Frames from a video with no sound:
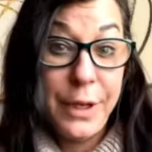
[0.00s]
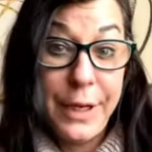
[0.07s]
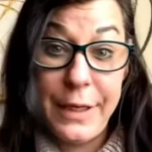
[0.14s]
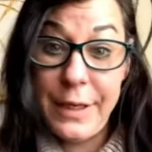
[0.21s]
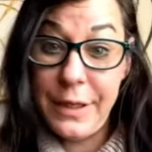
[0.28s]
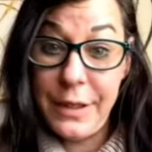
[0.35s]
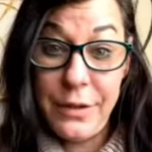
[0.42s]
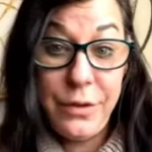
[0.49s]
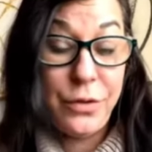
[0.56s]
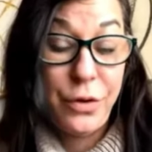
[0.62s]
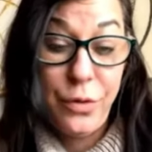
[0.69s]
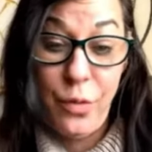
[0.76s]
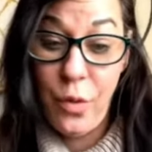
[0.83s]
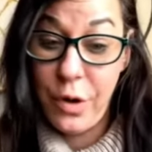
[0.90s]
He didn't
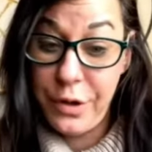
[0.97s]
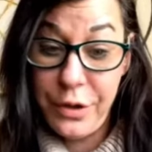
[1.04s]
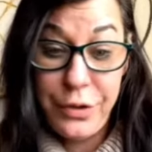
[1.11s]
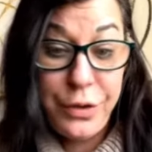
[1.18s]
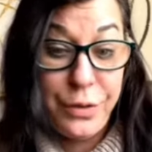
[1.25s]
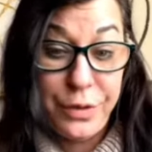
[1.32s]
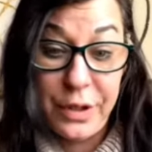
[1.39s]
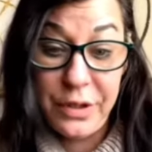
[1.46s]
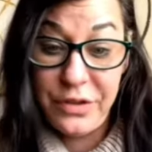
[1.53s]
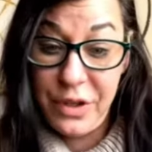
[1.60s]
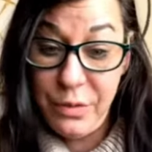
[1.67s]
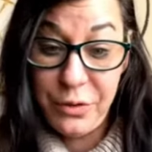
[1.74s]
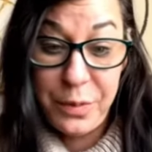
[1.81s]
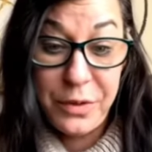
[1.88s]
do one of the two things
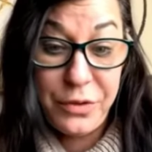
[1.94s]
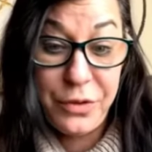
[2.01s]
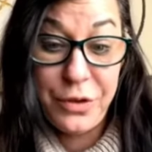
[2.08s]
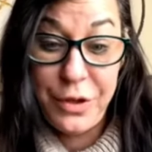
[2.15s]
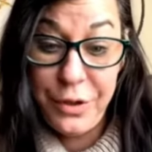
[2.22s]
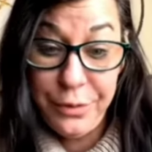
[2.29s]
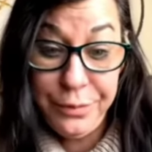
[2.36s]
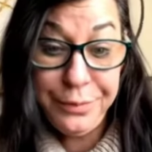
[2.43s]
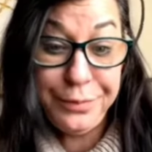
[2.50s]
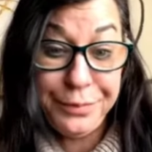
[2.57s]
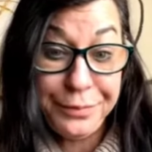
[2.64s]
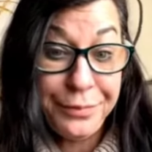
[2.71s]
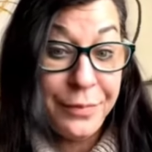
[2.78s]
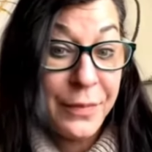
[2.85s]
he was supposed to do.
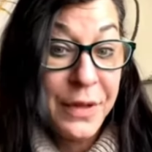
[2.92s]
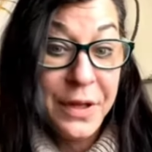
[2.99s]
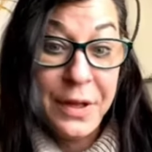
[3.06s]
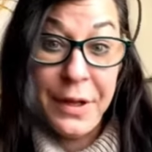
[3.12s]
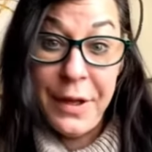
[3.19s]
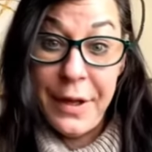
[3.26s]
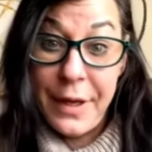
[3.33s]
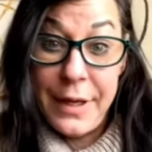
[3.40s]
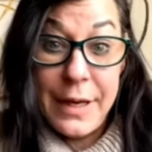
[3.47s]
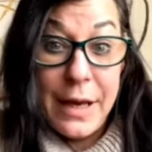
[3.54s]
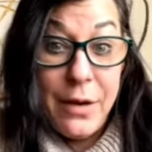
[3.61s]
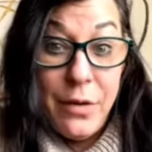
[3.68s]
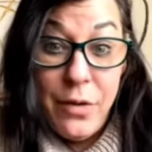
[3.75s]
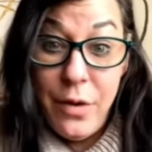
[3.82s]
And
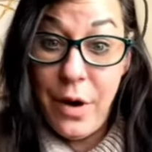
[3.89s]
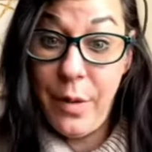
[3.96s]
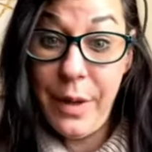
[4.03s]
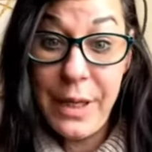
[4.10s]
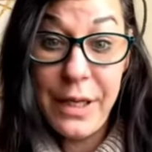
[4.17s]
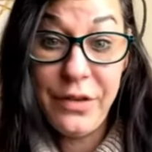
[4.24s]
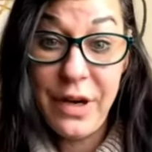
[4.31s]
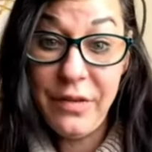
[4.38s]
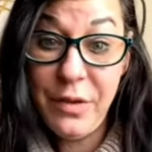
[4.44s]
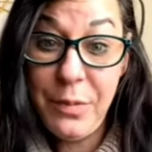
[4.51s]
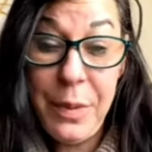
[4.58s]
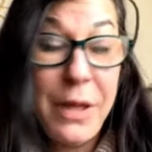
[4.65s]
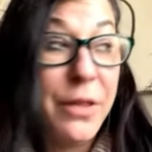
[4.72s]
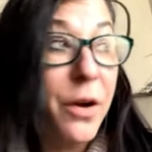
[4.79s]
now, I mean, he's gonna have
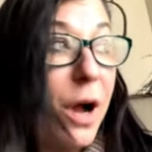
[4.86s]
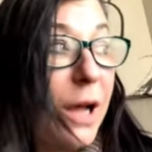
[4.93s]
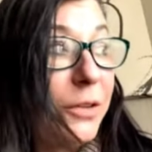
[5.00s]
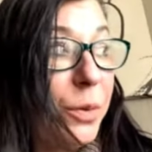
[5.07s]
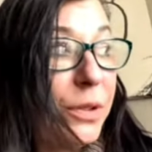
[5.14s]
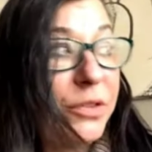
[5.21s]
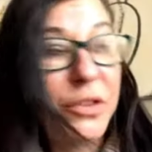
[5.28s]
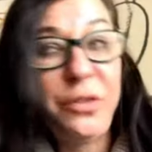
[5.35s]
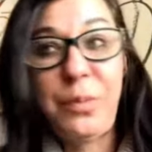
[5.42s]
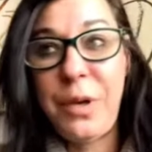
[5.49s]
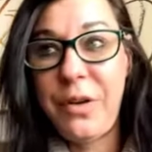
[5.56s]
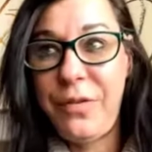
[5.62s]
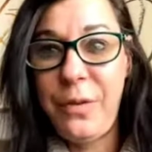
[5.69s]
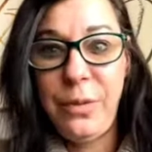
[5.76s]
to pay the consequences.
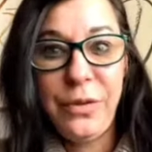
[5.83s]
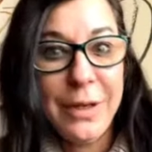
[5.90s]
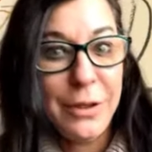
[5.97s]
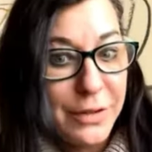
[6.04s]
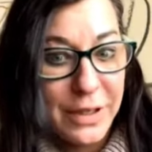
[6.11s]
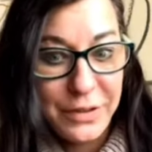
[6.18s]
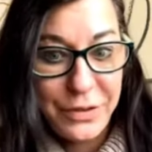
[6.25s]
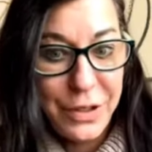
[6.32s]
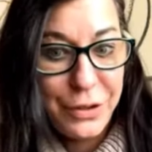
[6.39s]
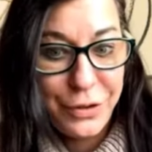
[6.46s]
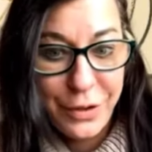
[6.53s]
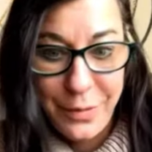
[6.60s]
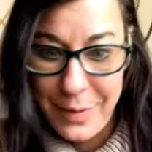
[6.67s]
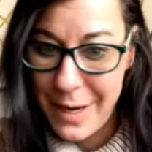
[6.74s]
But if it was like a test, he
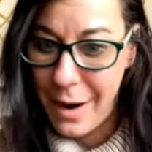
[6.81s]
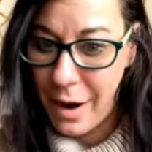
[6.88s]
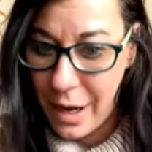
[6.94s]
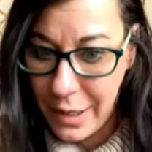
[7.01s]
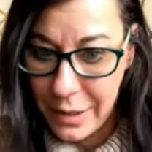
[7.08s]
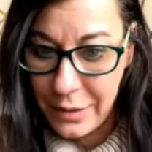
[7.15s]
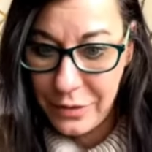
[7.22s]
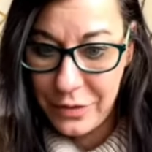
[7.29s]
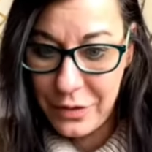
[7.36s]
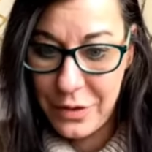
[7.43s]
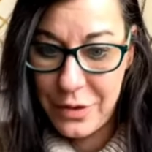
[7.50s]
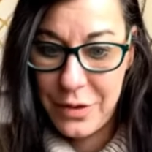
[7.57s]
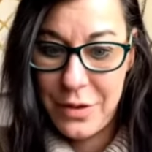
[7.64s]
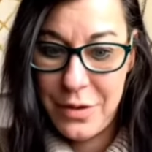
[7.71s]
should have been
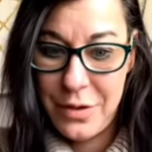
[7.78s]
honest.